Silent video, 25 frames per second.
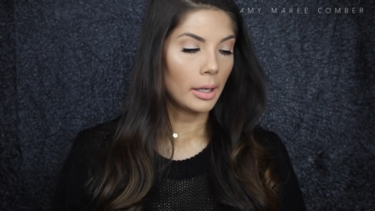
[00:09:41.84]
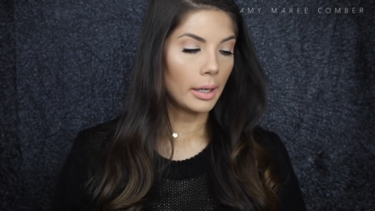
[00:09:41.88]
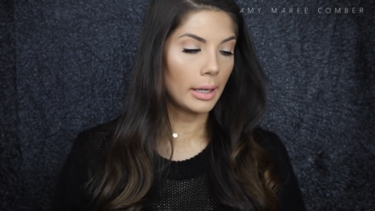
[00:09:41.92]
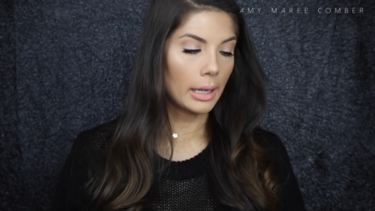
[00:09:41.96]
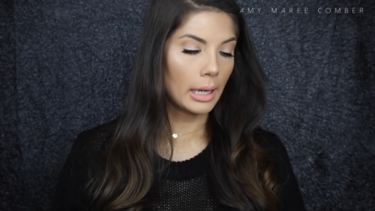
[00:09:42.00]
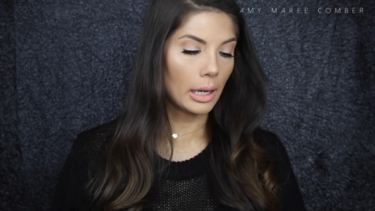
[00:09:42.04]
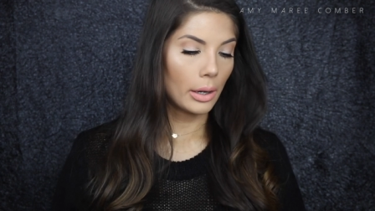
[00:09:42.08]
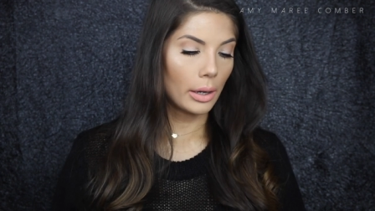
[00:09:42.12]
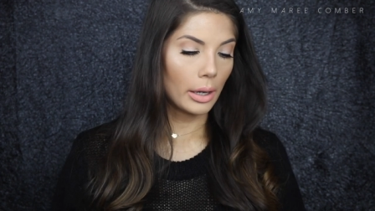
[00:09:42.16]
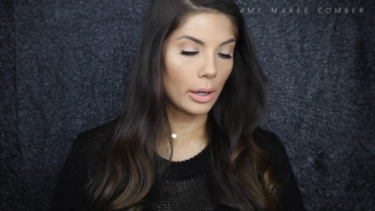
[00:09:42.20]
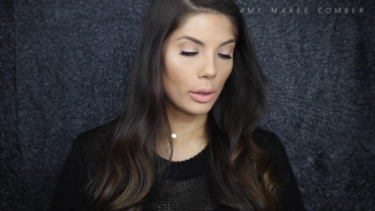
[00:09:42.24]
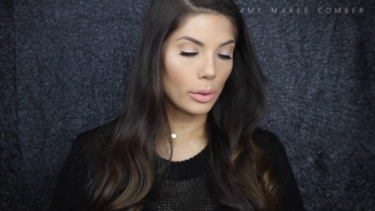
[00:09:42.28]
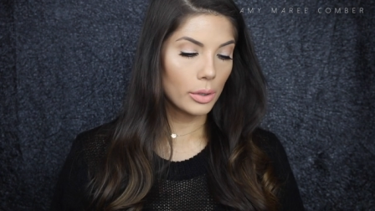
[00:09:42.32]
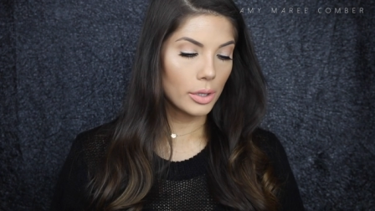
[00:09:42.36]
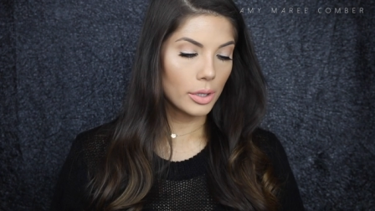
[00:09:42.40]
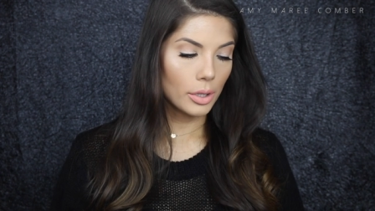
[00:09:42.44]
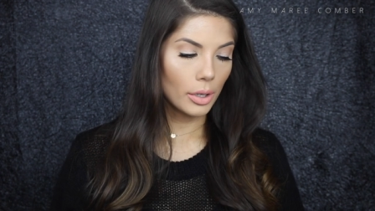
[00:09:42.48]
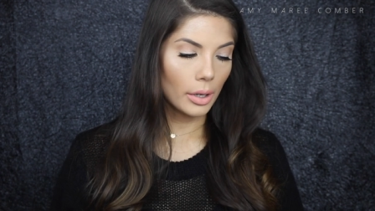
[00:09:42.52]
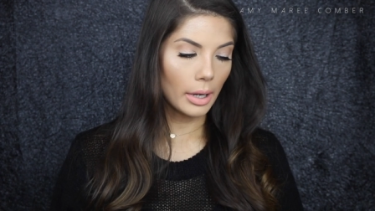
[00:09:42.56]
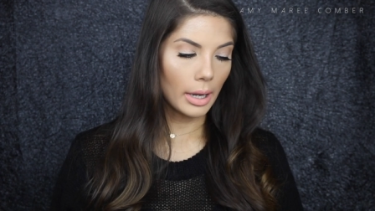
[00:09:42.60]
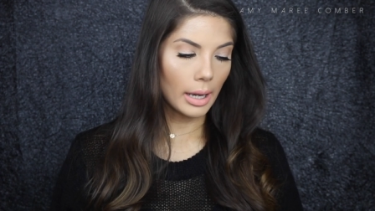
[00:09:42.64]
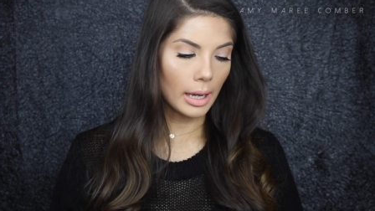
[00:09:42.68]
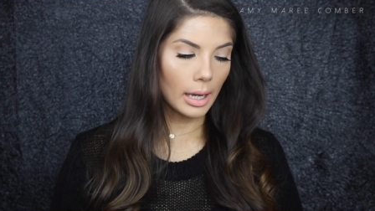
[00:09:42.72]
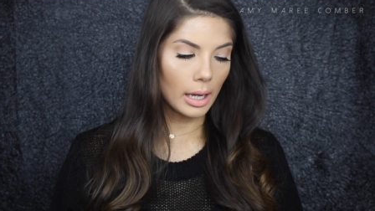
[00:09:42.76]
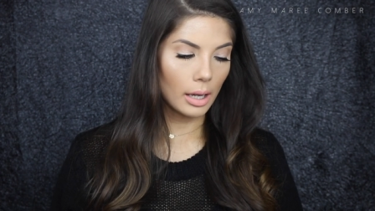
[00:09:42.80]
Now I
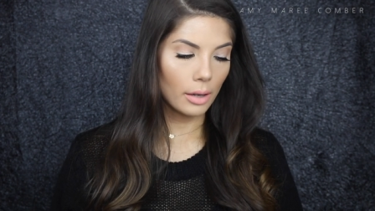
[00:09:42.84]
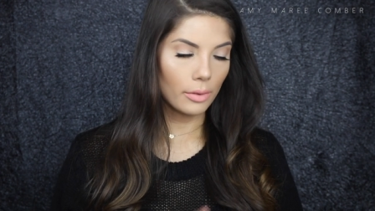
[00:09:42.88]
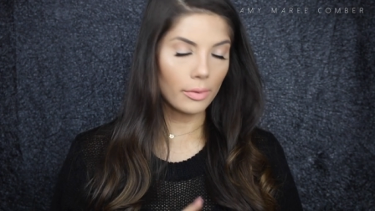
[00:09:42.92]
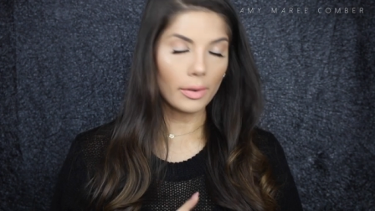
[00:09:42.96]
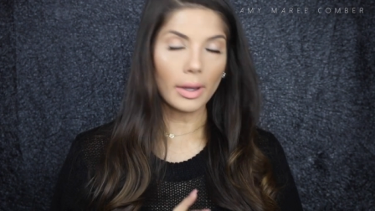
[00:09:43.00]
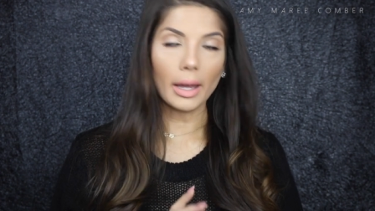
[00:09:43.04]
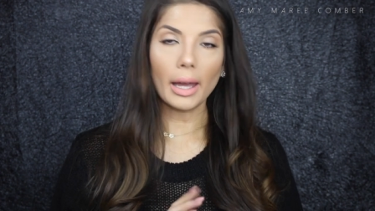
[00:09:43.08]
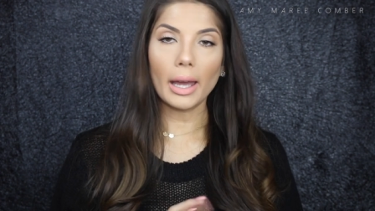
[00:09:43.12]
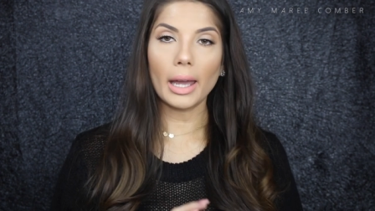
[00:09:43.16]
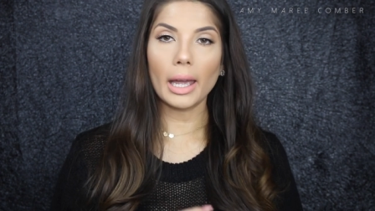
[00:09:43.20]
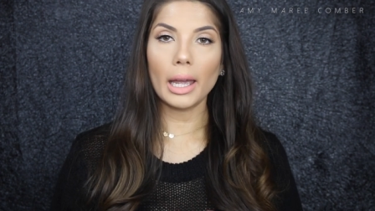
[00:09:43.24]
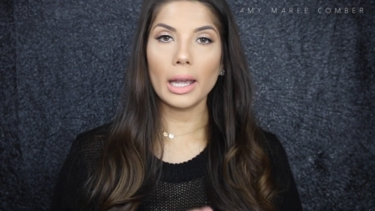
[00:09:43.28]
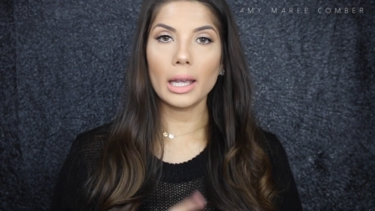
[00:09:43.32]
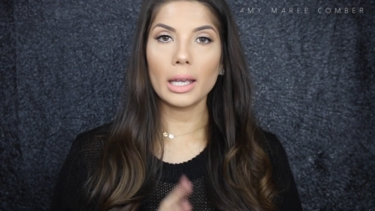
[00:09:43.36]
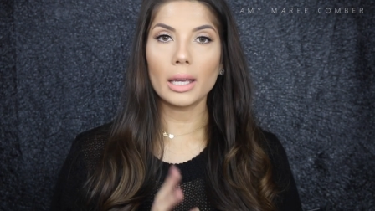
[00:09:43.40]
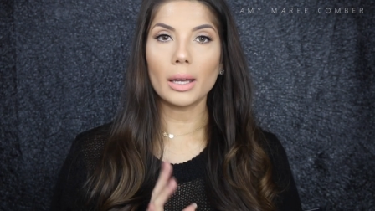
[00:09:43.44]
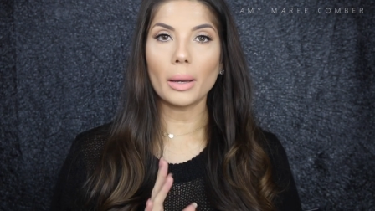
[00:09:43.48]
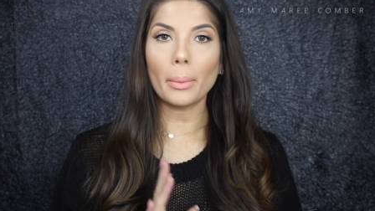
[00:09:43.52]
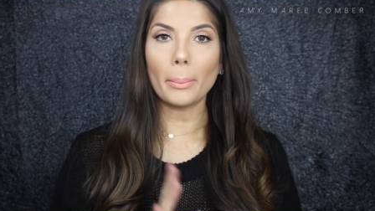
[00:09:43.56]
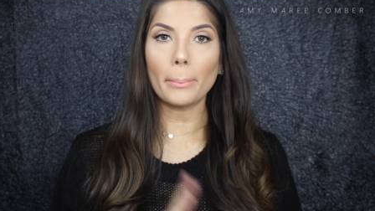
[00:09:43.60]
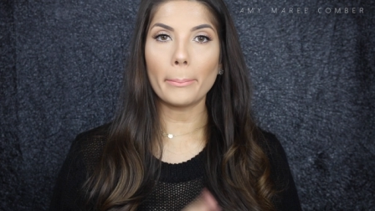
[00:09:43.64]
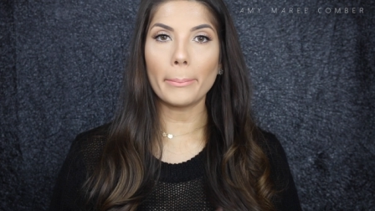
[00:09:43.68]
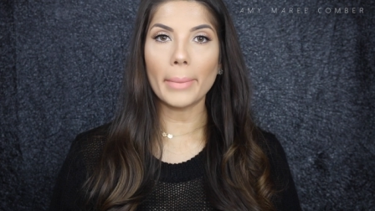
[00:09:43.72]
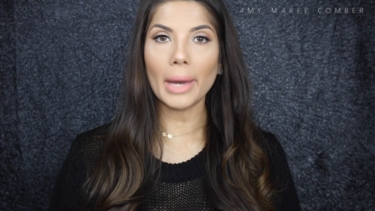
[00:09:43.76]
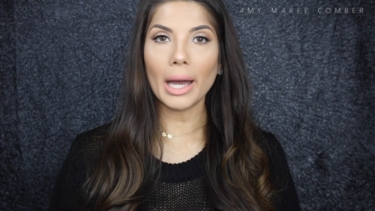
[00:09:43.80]
also have
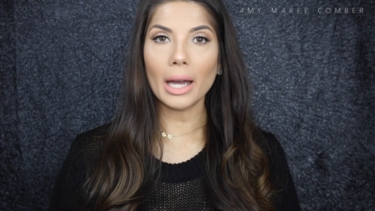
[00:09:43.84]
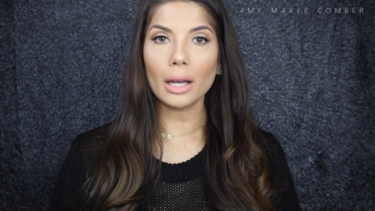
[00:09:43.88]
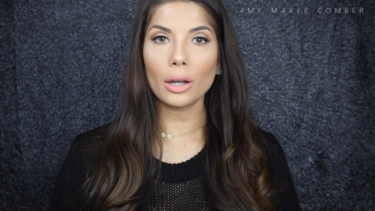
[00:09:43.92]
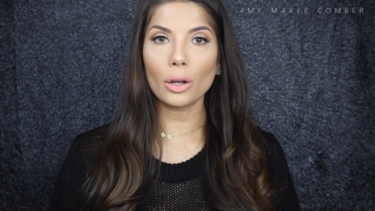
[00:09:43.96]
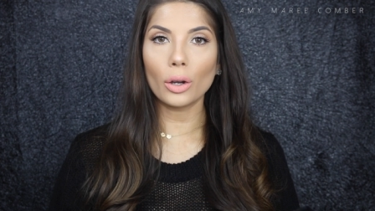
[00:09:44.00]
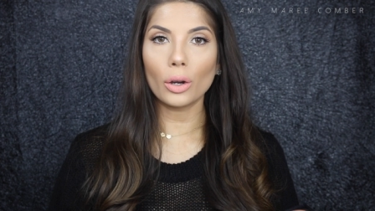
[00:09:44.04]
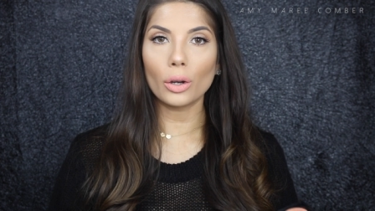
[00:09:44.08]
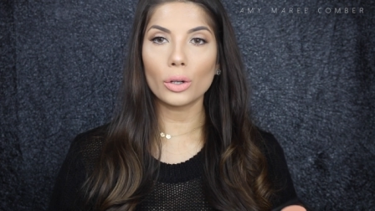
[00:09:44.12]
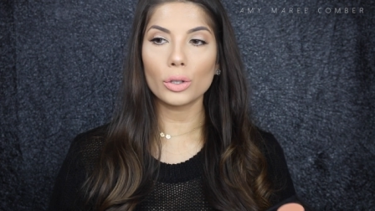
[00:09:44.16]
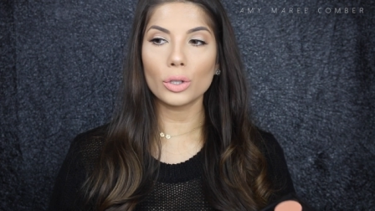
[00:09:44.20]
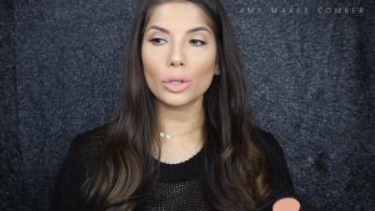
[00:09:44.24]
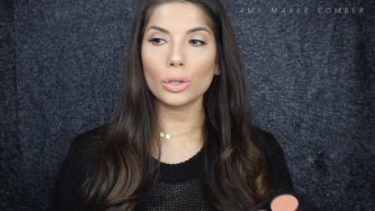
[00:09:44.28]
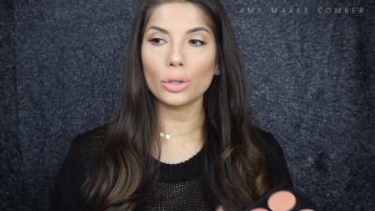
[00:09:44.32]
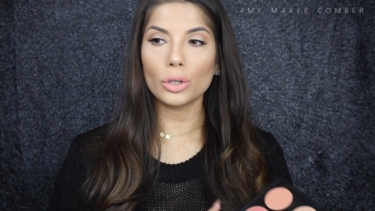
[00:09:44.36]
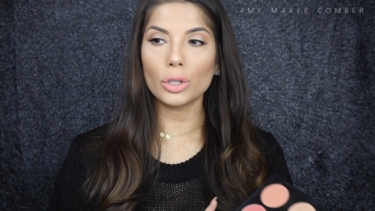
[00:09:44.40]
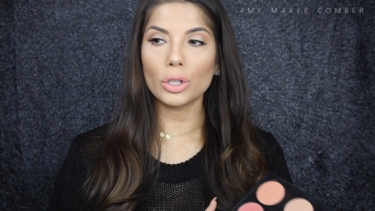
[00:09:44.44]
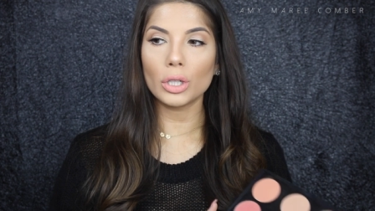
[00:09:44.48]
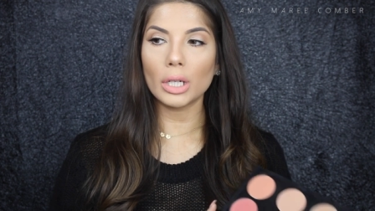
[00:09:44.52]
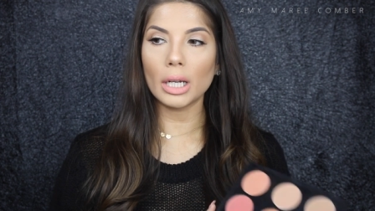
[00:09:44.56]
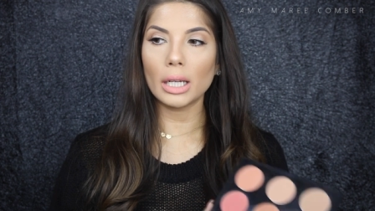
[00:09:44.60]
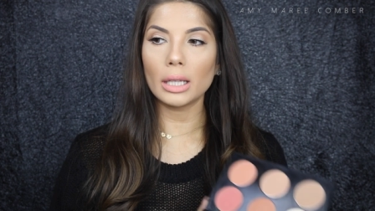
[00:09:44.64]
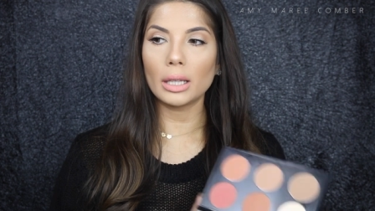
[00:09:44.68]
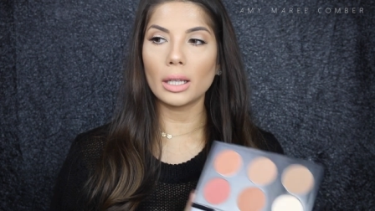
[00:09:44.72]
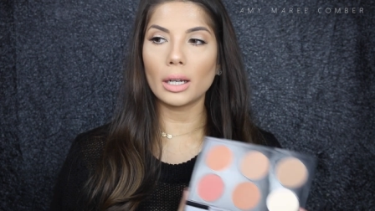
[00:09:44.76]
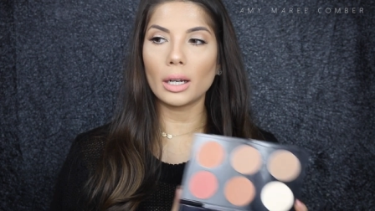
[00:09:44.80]
a MAC contour
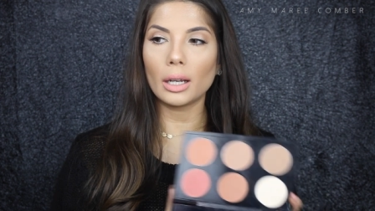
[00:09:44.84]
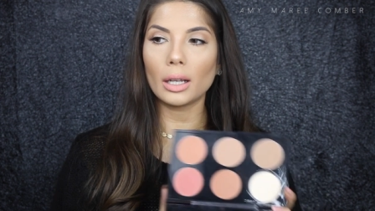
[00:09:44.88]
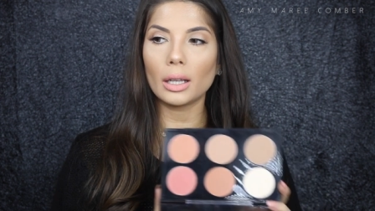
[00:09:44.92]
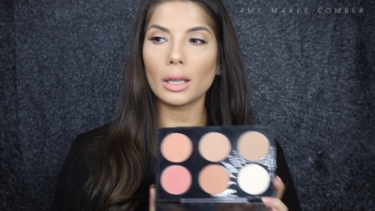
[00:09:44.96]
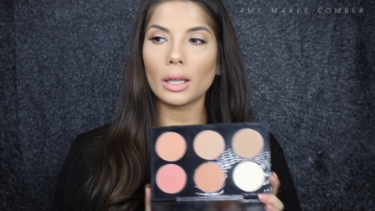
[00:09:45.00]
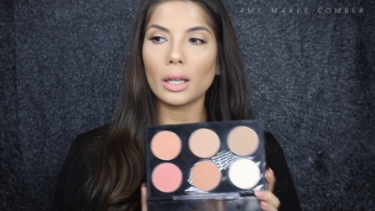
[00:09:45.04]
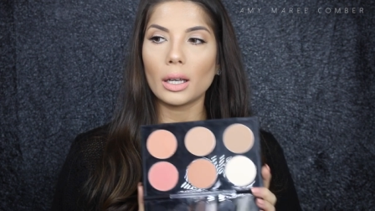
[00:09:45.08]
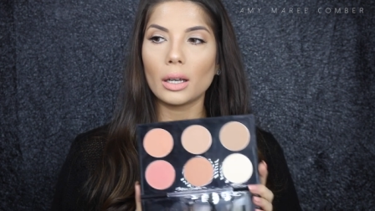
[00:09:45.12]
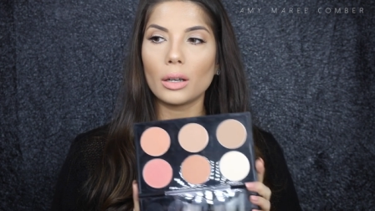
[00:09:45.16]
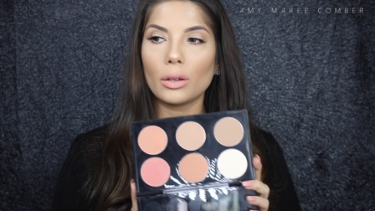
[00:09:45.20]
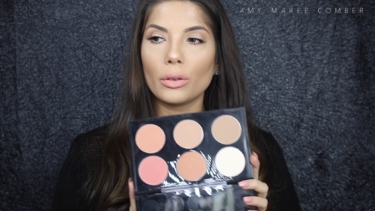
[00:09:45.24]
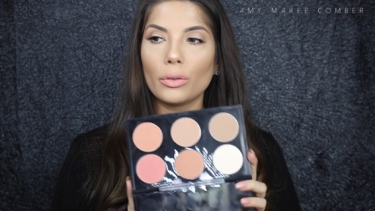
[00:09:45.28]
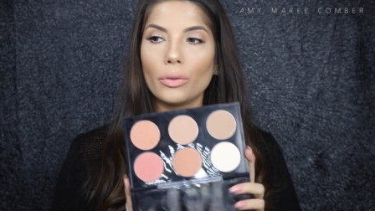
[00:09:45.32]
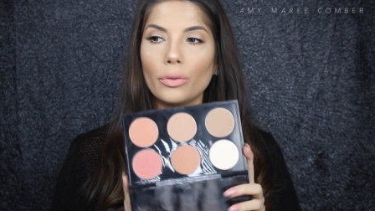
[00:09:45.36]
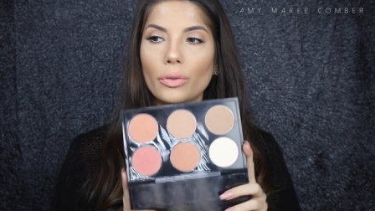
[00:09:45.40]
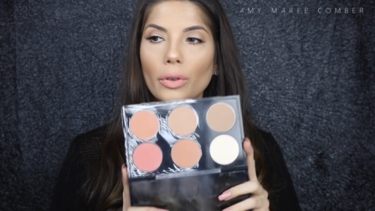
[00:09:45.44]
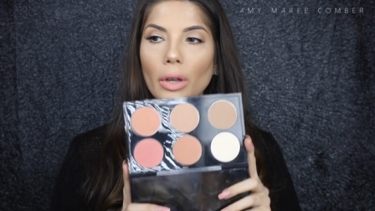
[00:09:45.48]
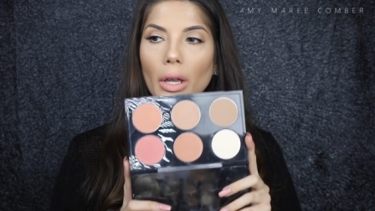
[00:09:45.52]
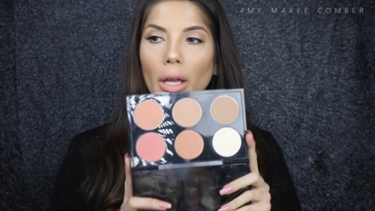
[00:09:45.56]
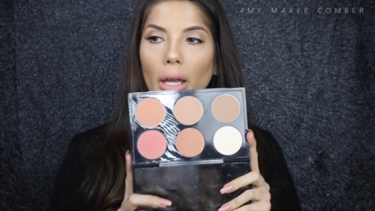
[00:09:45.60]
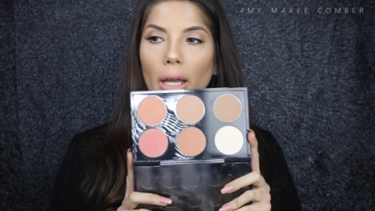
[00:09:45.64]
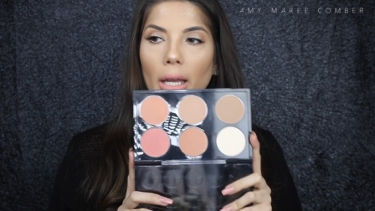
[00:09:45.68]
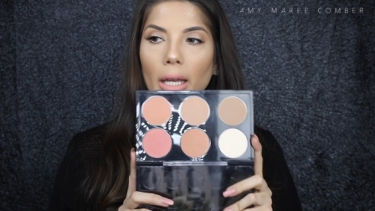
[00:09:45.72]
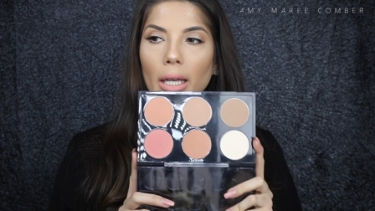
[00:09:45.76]
shade that I love.